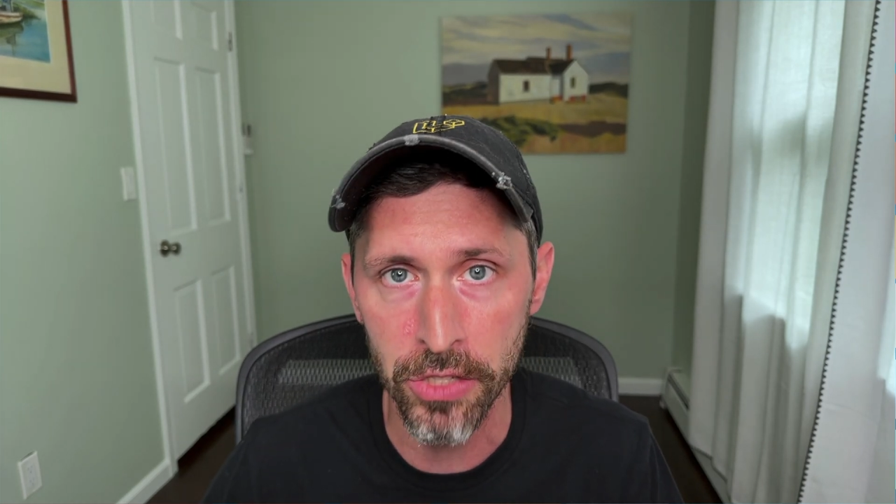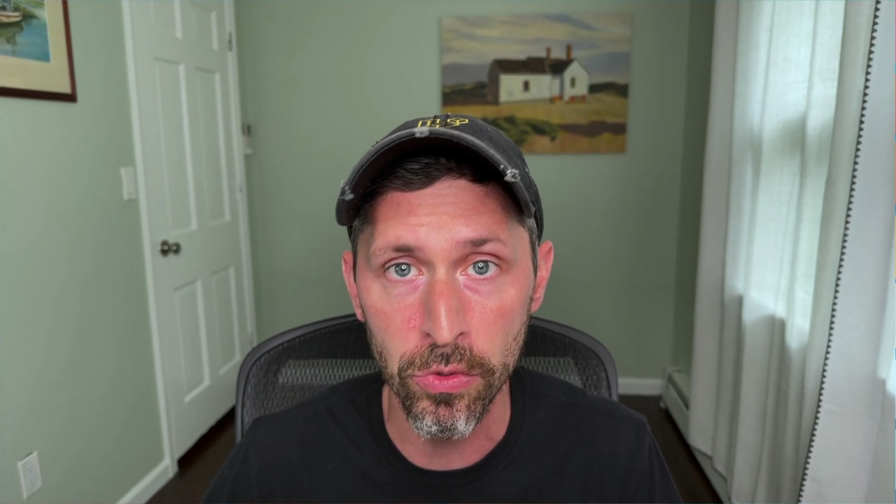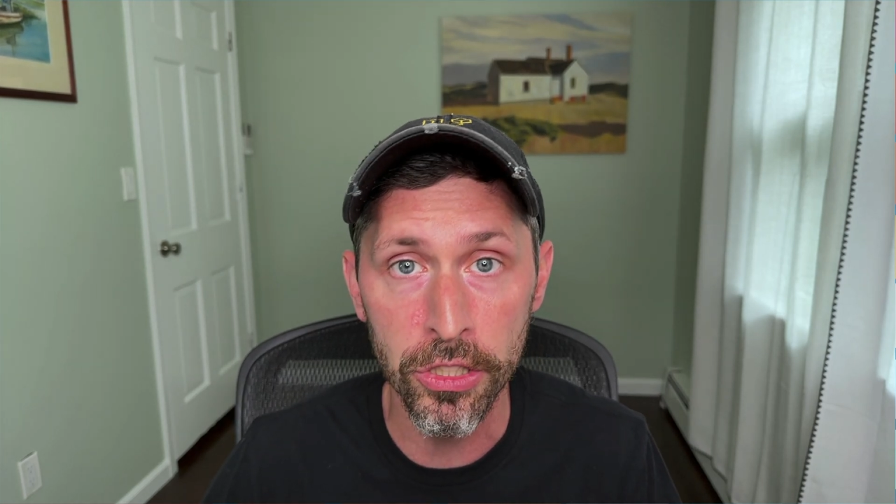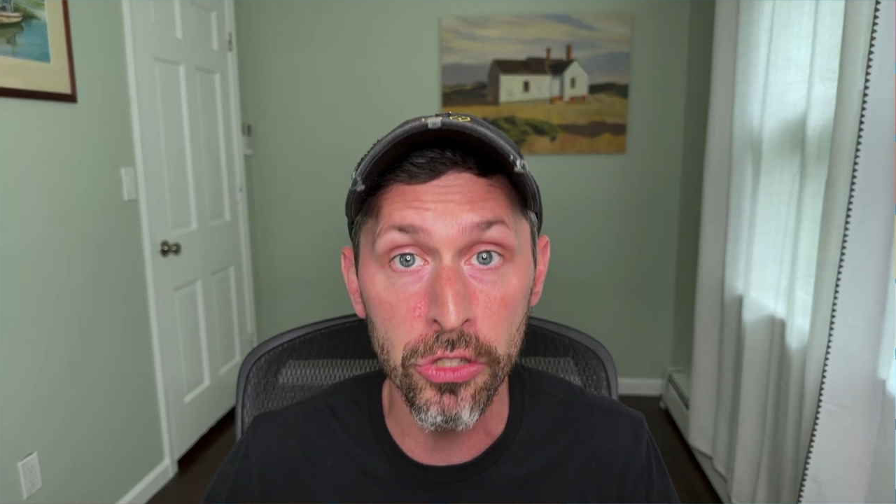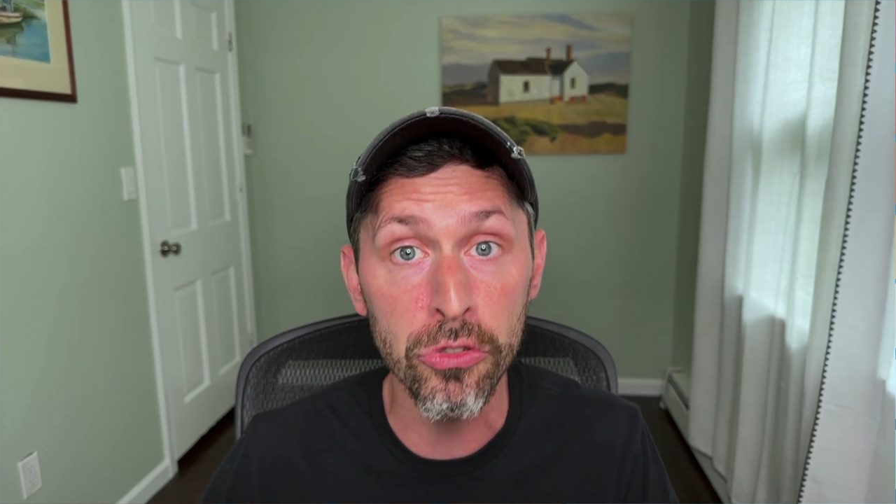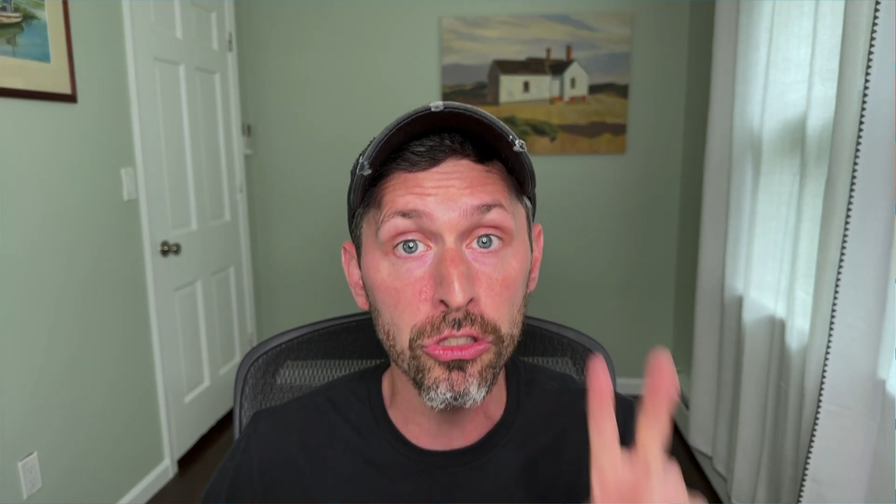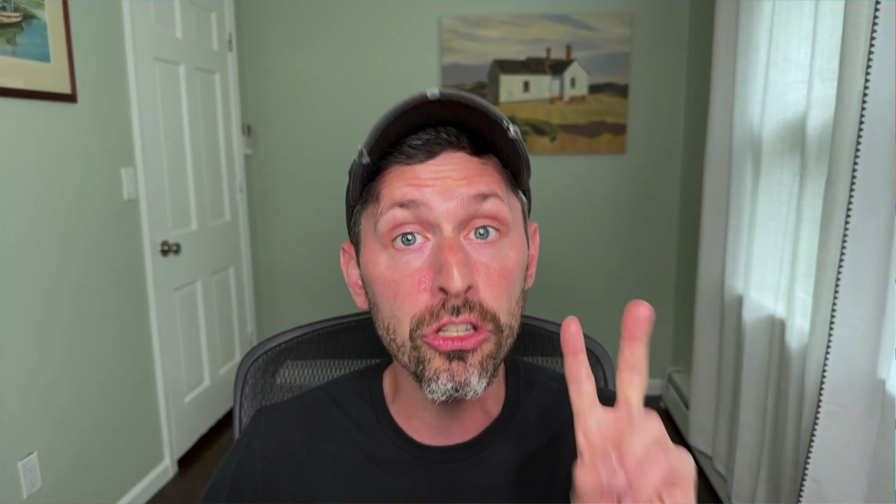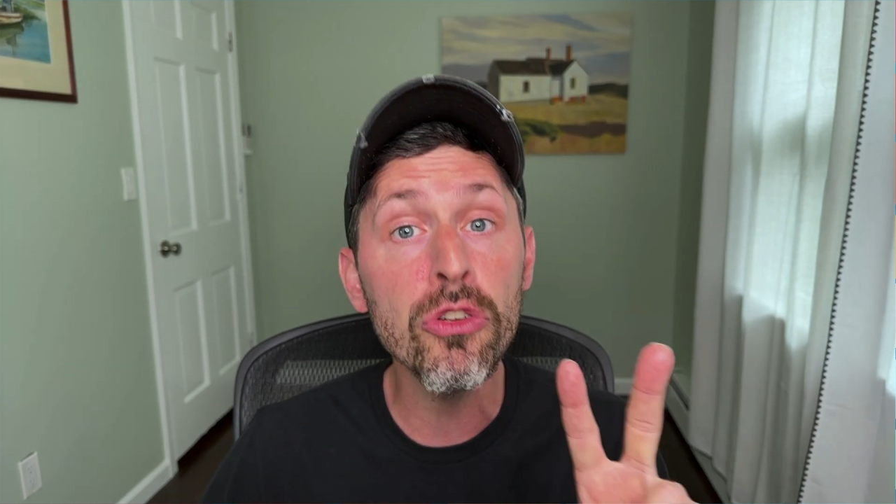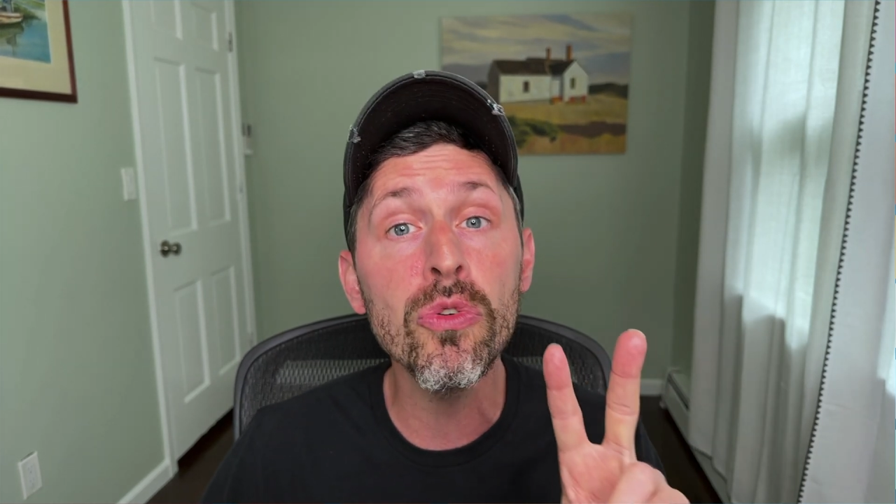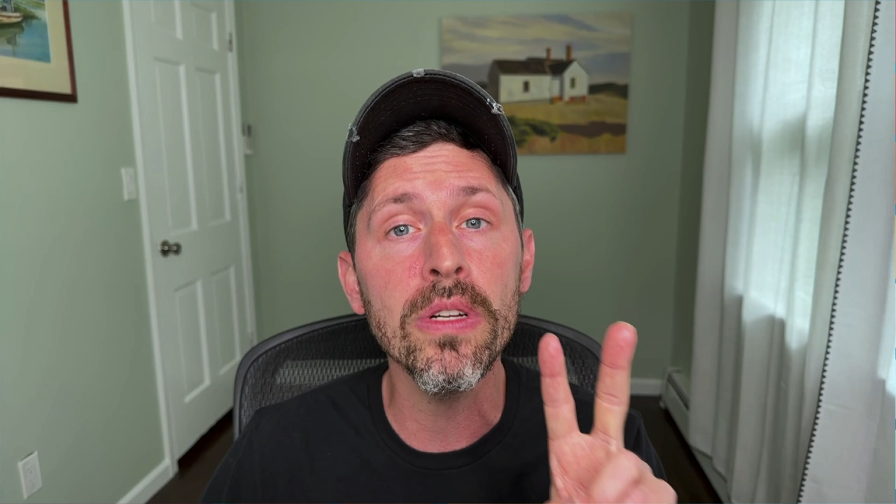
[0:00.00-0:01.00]
We'll do
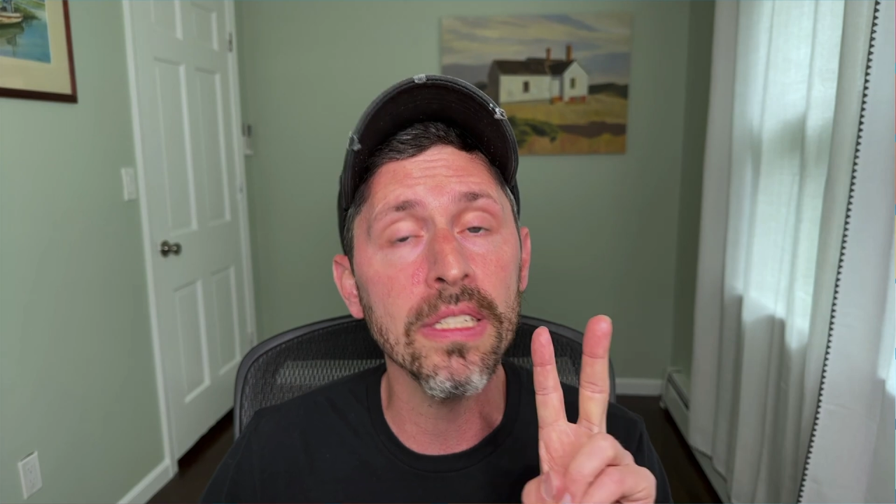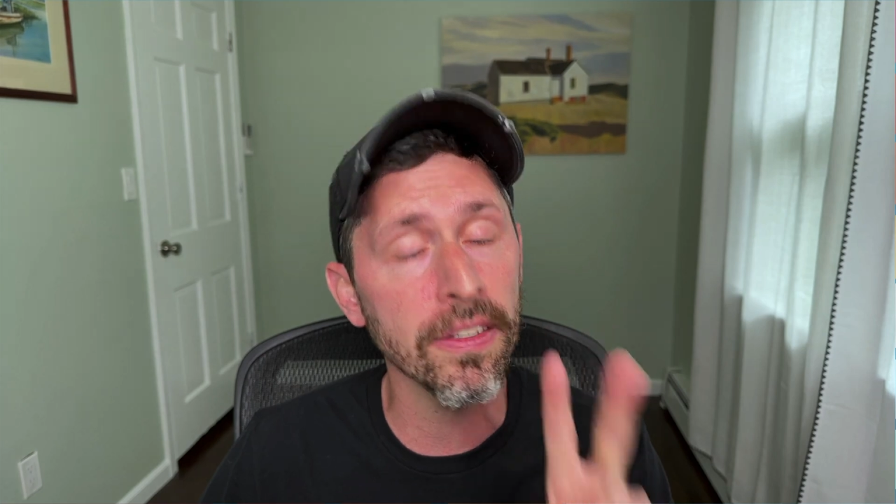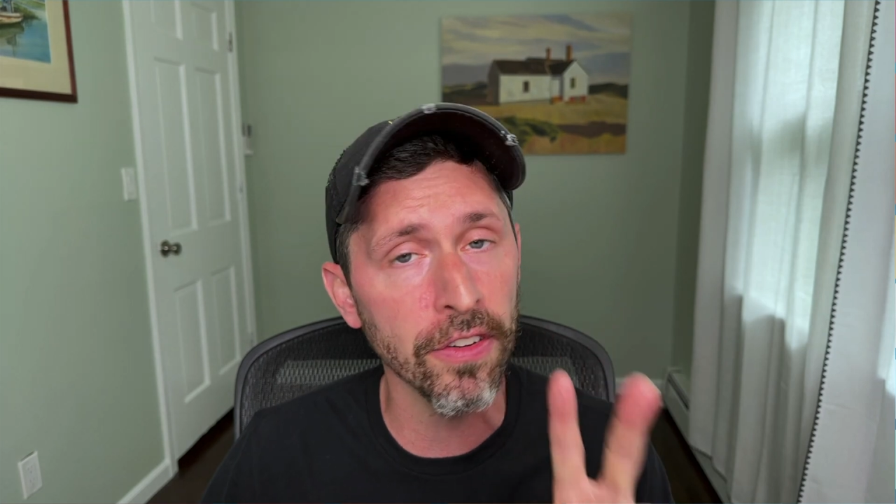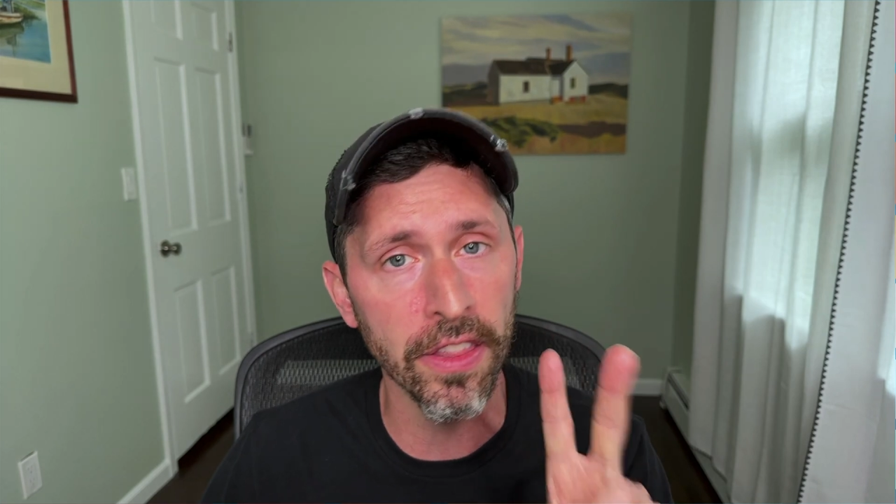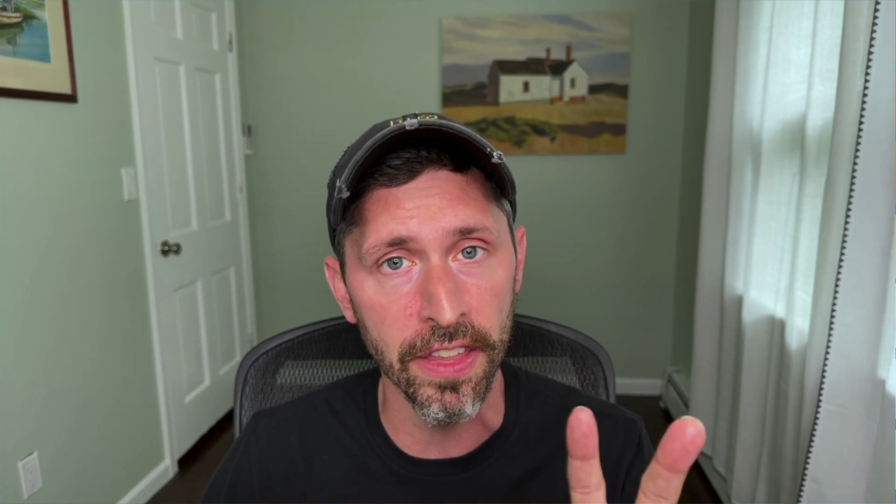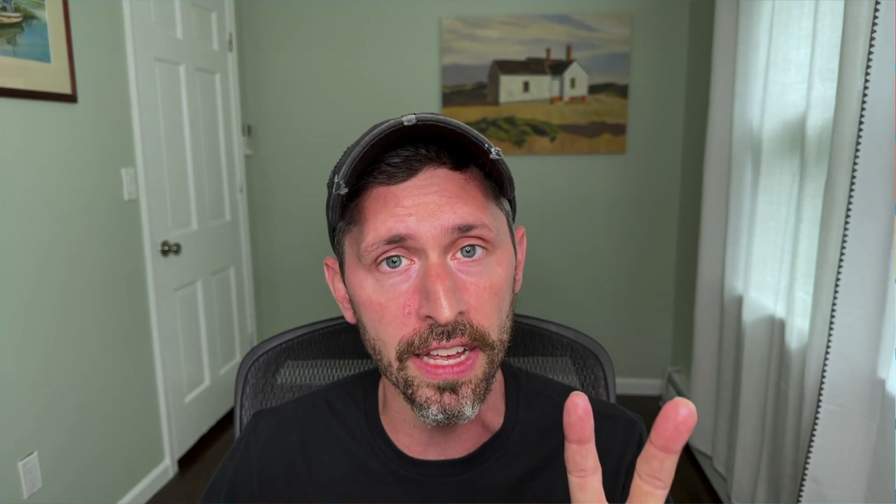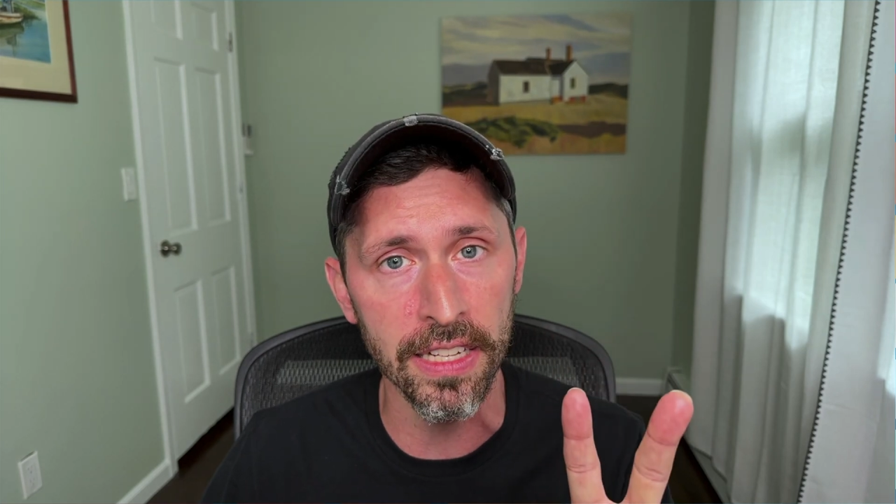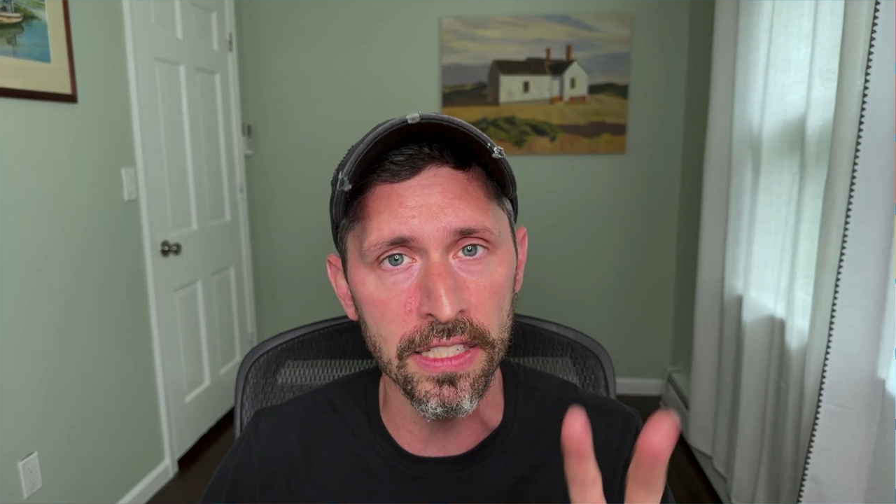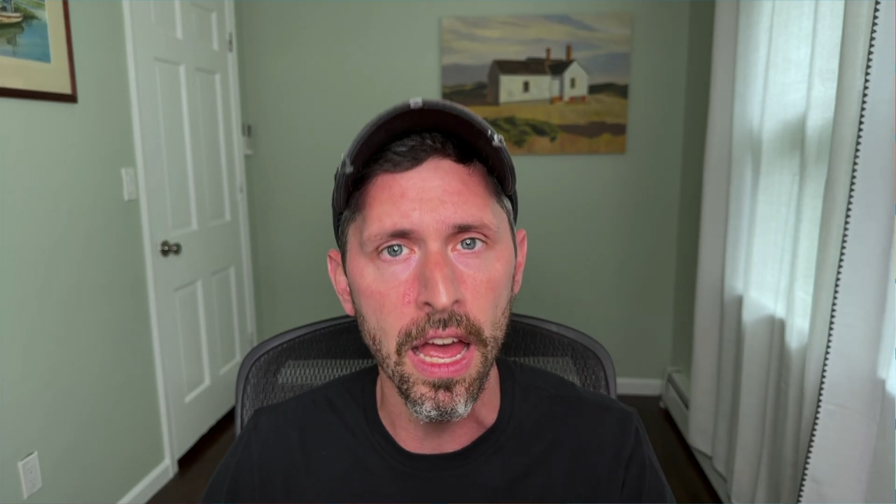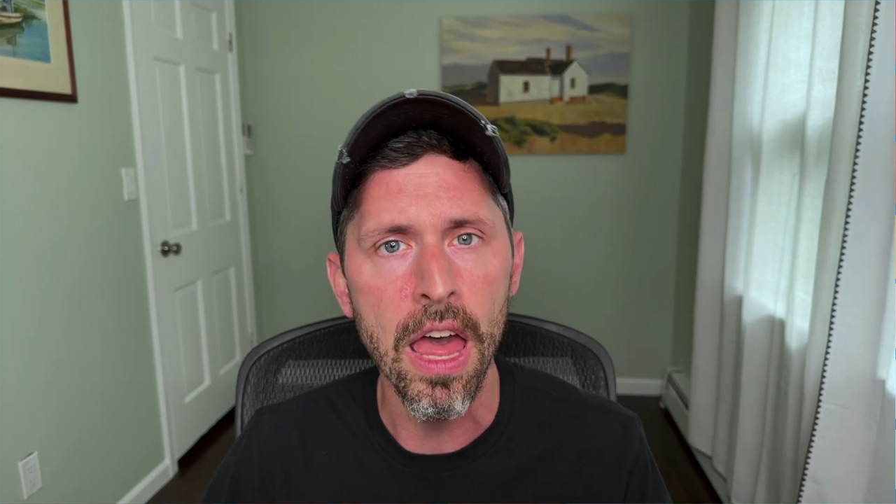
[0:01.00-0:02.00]
two different things.